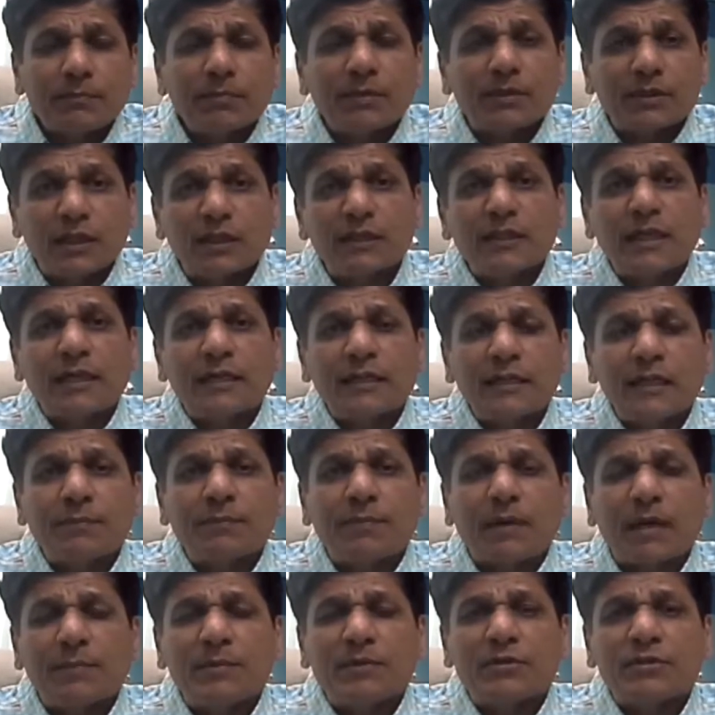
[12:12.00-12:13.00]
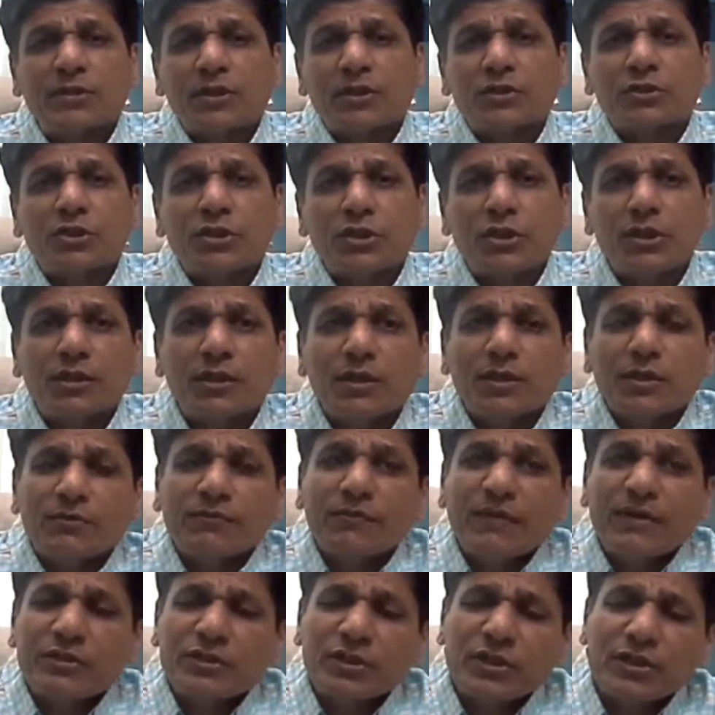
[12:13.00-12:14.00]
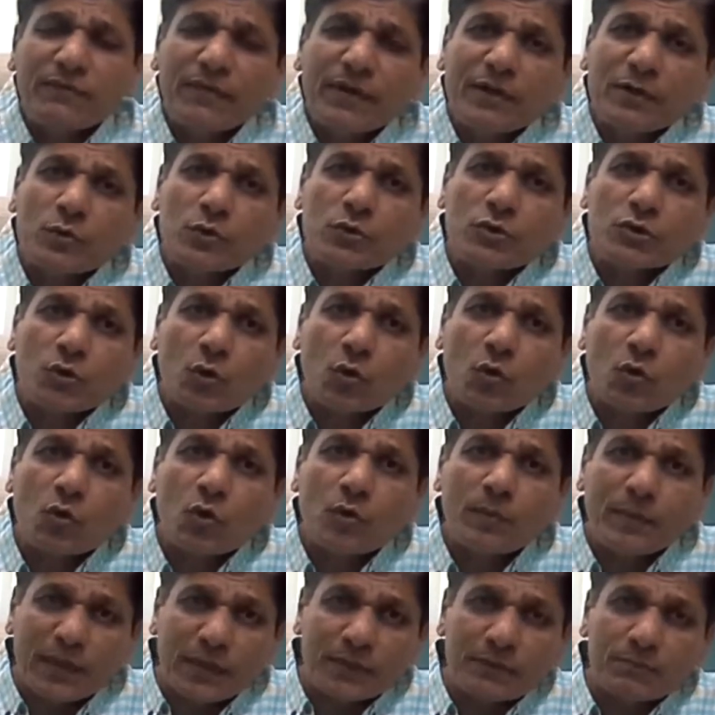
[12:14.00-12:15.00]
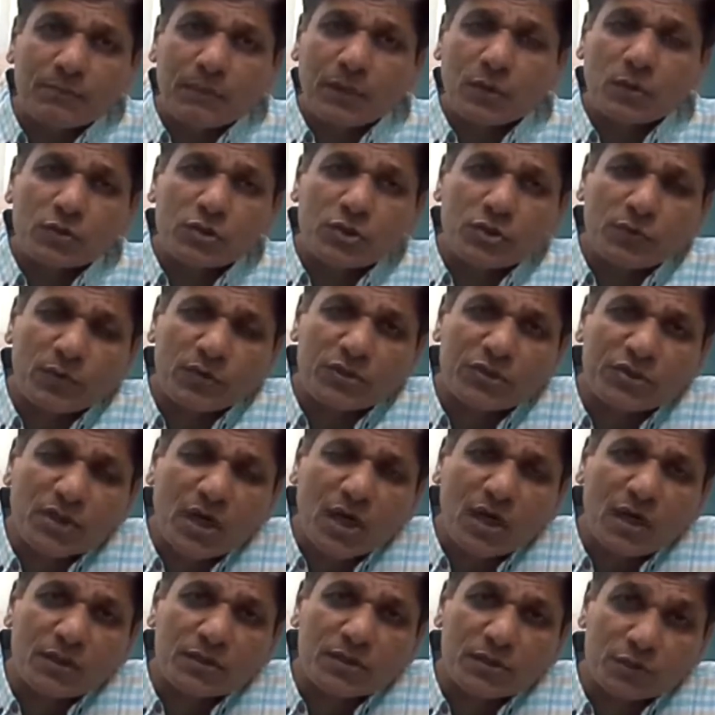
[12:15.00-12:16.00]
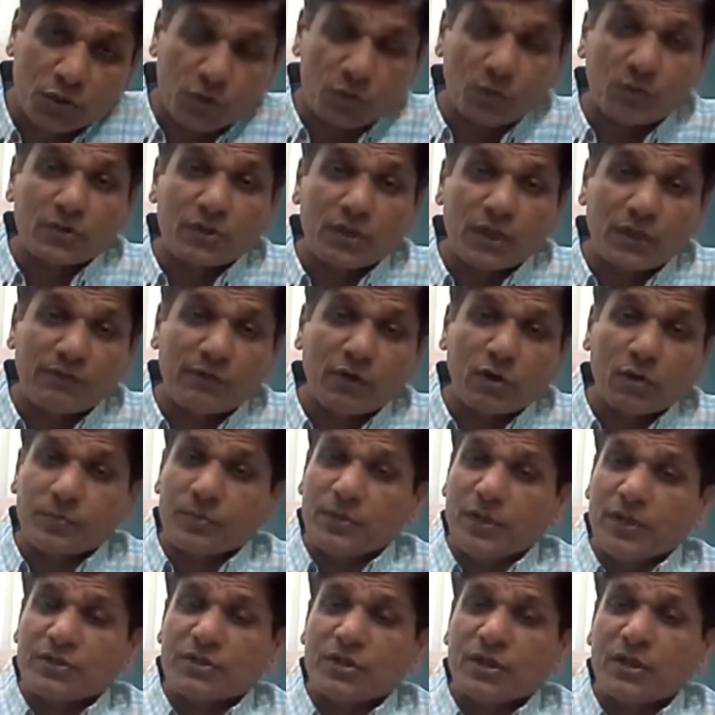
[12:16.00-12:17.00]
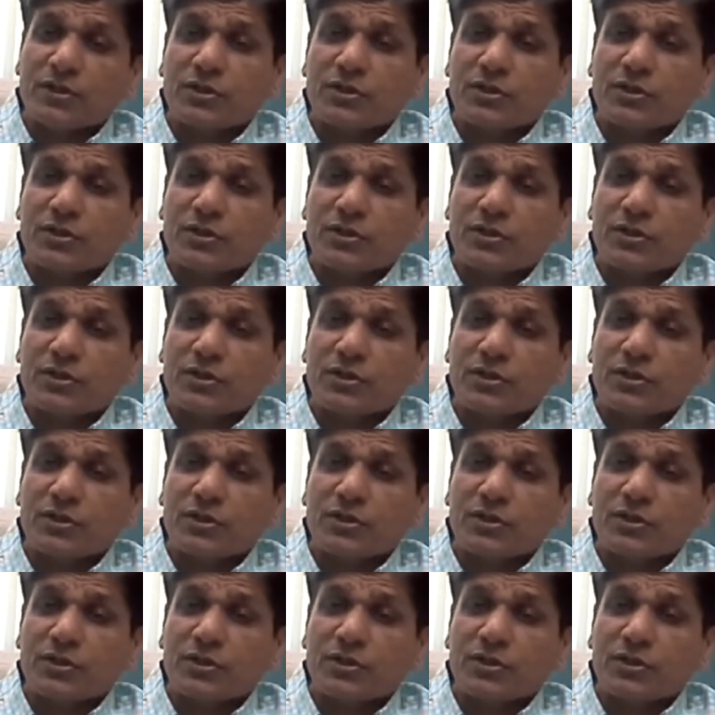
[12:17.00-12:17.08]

then Indian Prime Minister, when she went to Stockholm, and she was charged, she was lover of nature,